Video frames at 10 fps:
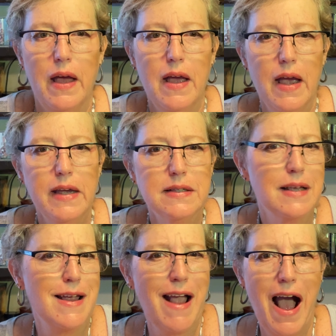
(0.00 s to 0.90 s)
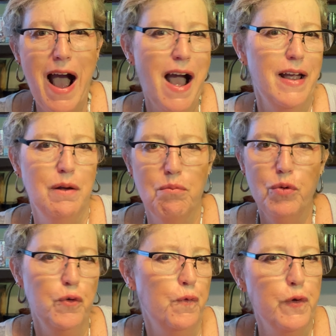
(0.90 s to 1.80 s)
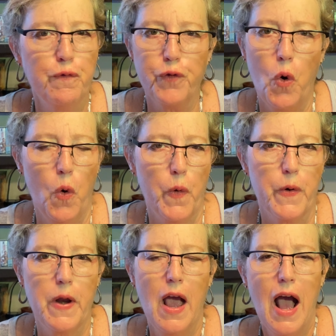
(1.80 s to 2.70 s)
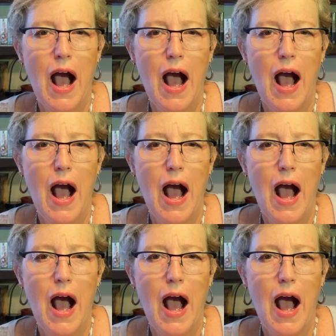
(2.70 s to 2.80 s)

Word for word: that. He's saying, I am moving forward.